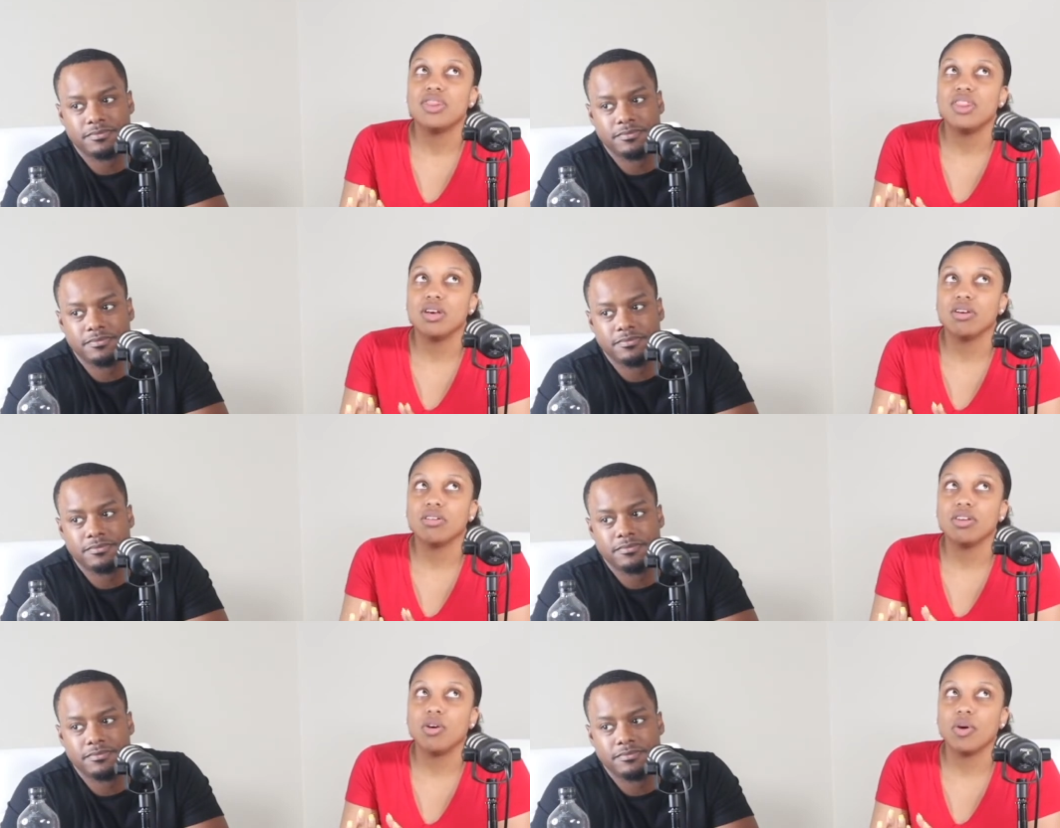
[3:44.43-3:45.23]
Speaker 1: you
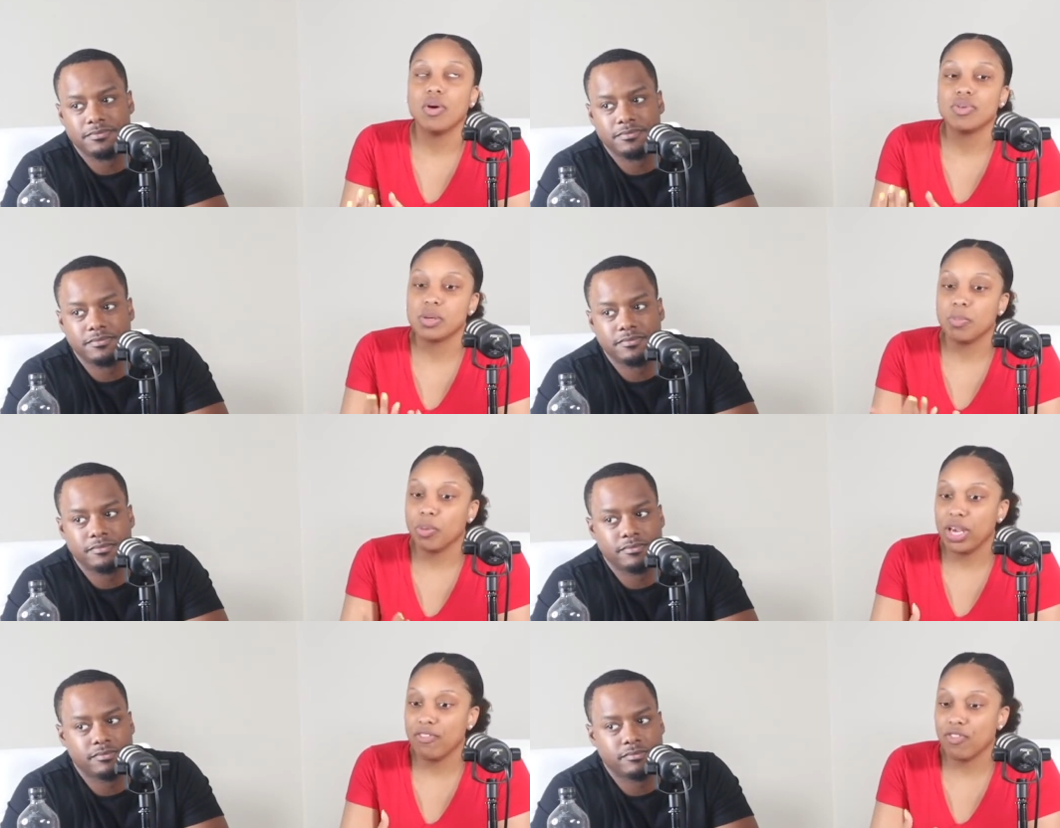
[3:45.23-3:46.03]
know it was a
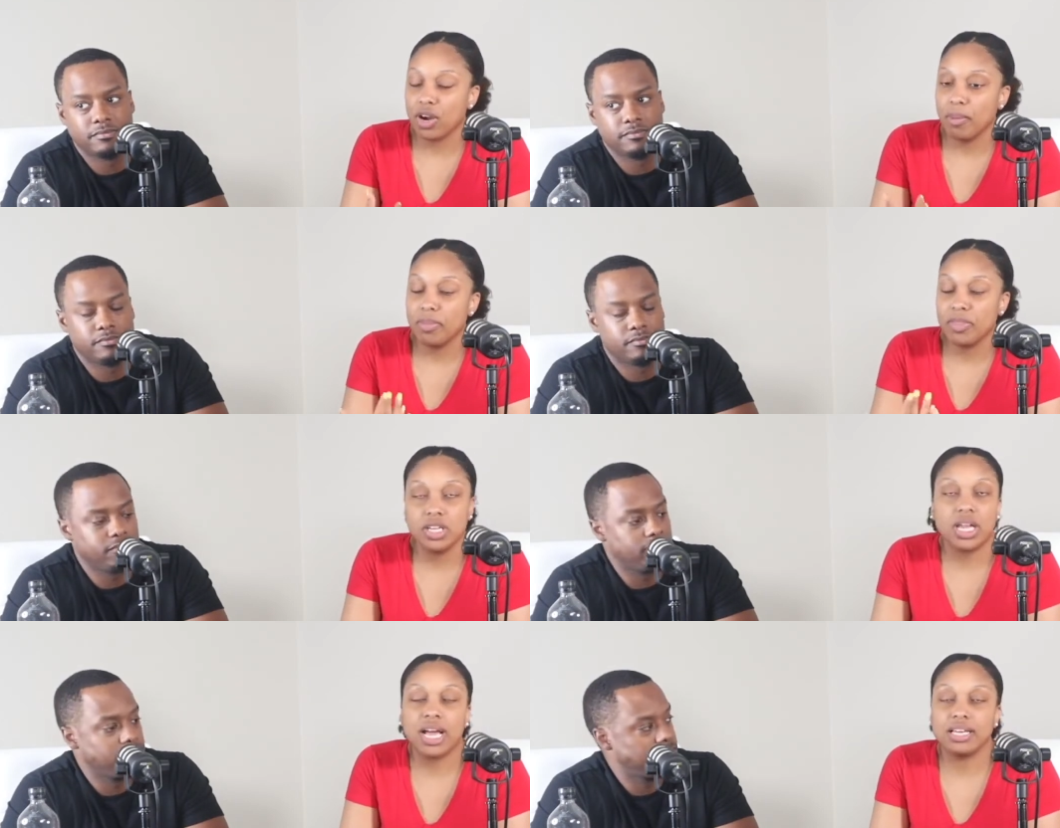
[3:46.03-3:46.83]
break from the
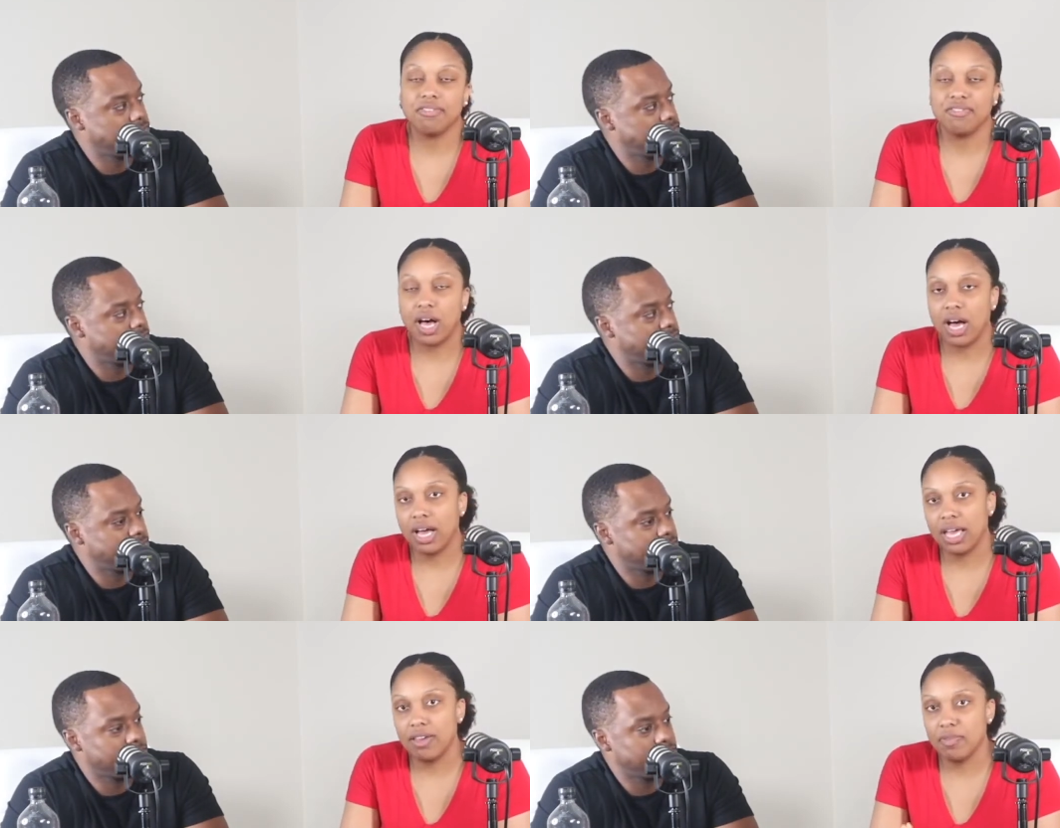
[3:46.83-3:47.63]
nine to
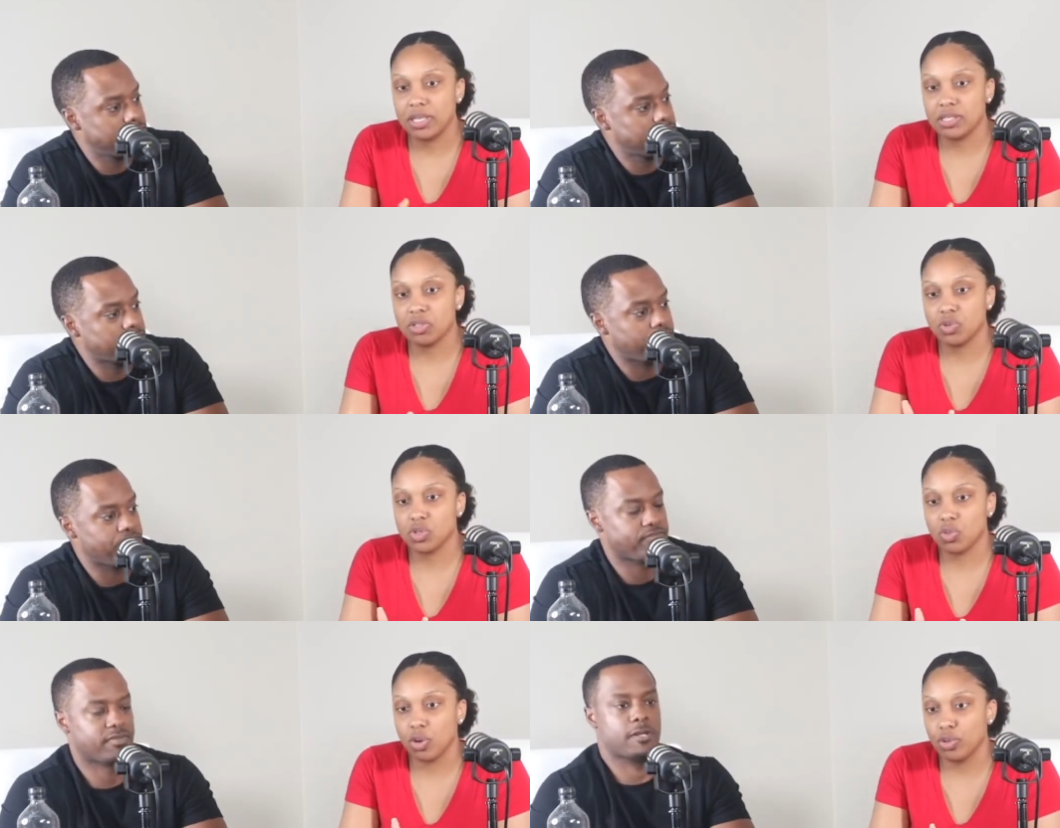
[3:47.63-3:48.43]
five, but it still was a
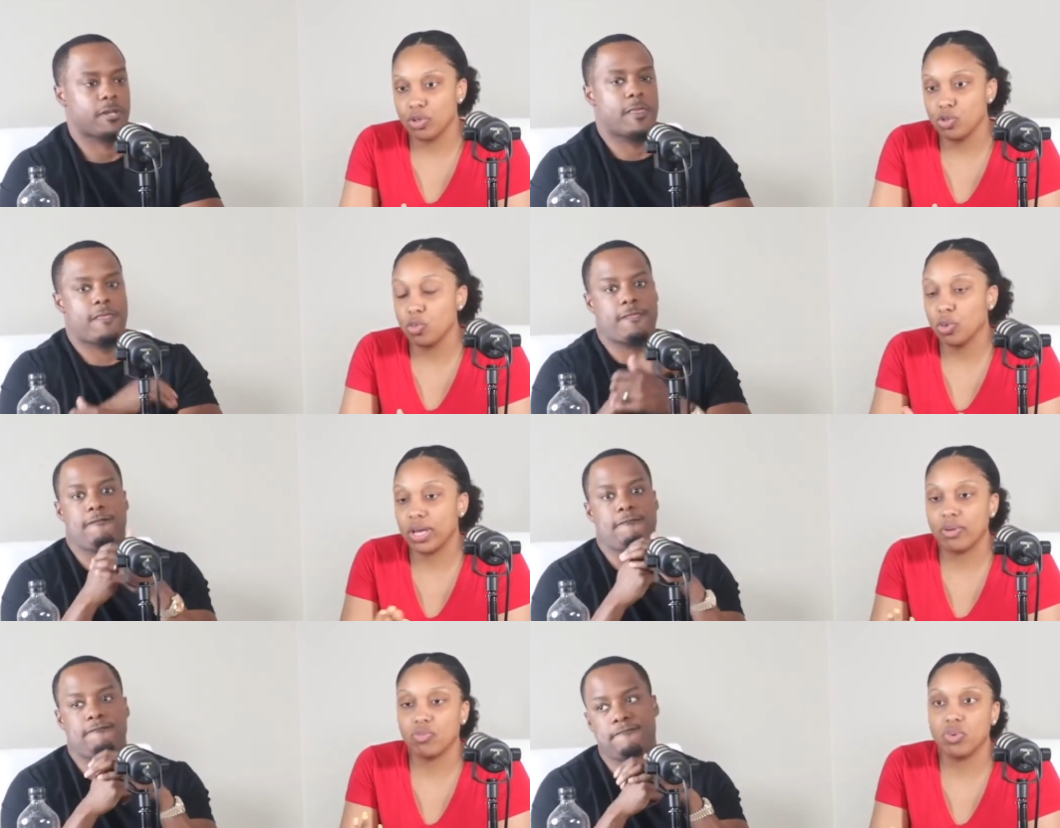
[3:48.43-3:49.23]
work with a newborn,
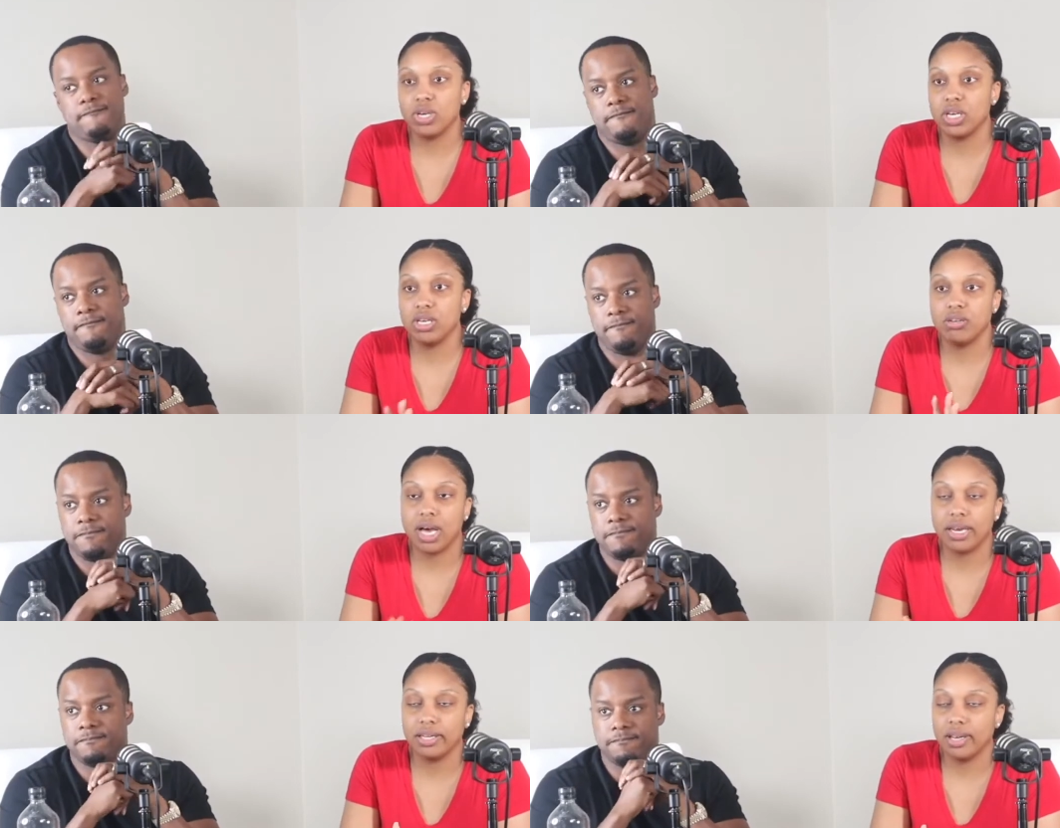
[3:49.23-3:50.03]
and we
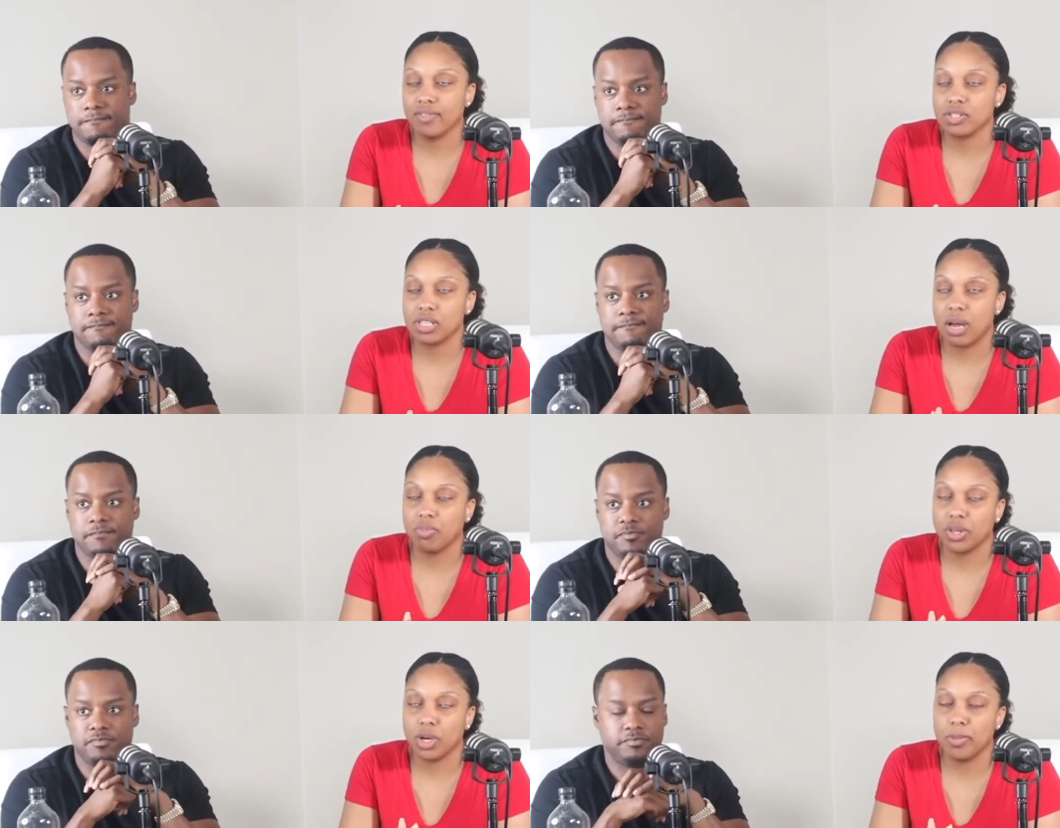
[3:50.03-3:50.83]
kind of never stopped with
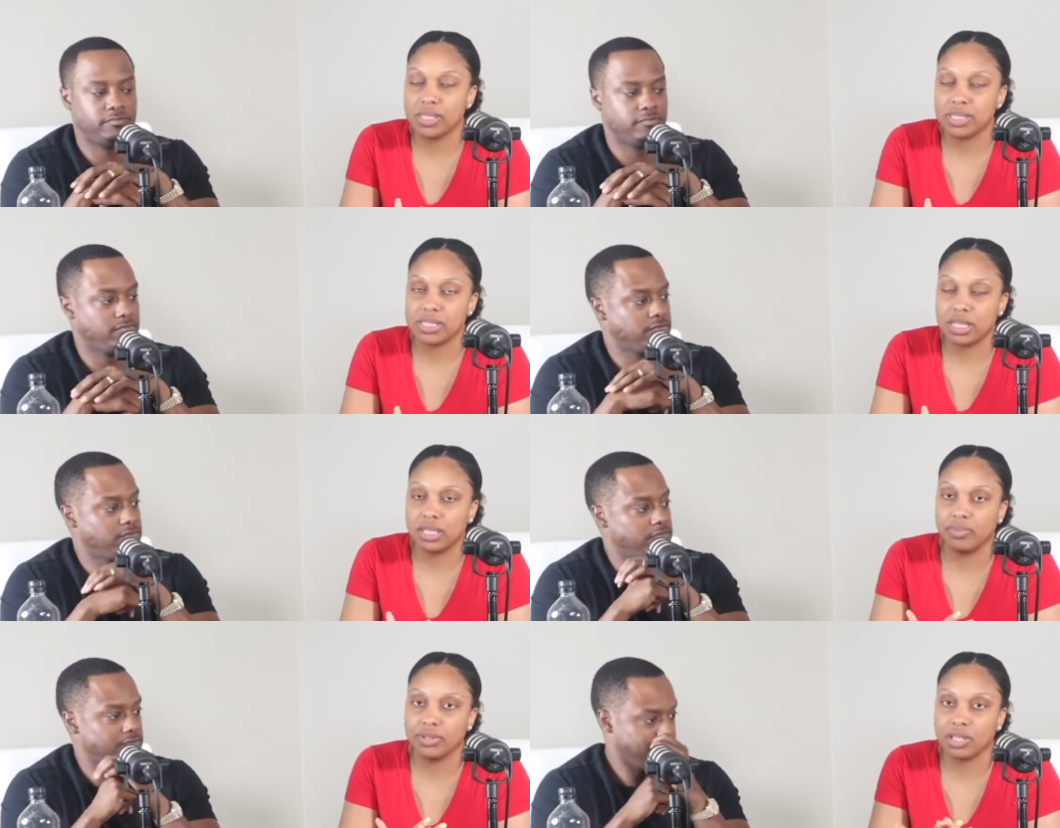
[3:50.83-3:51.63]
our businesses. I think
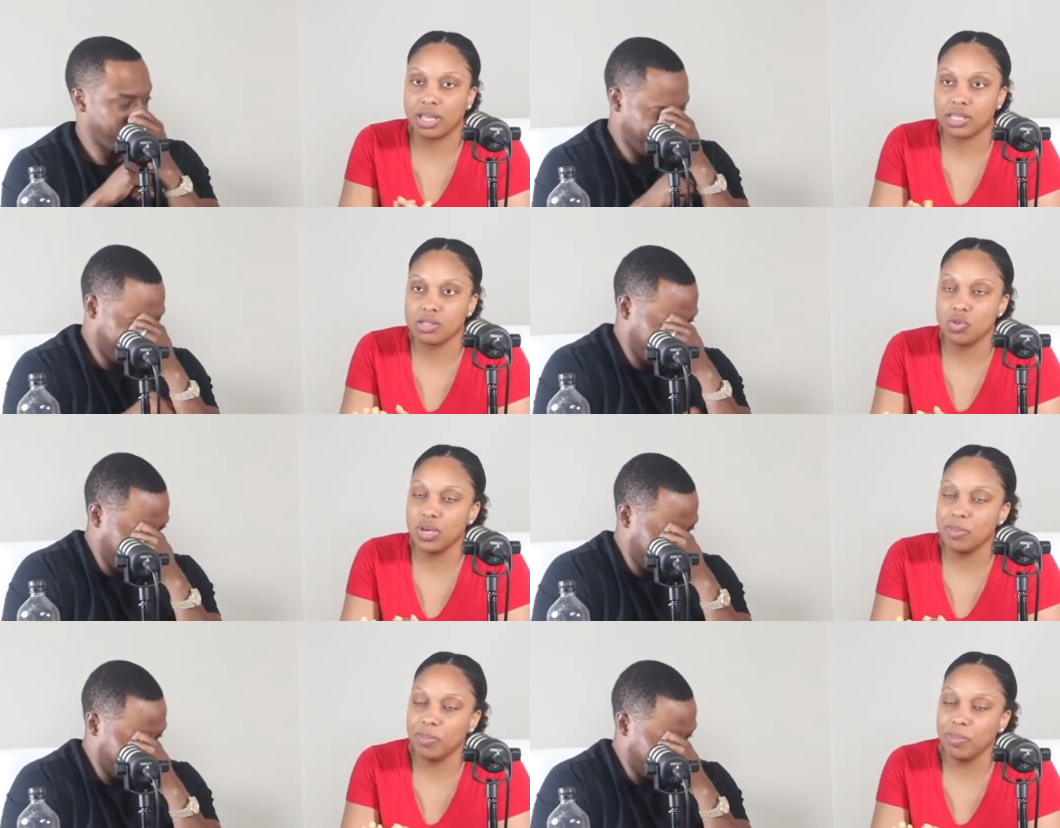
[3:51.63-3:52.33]
we took like a two week break,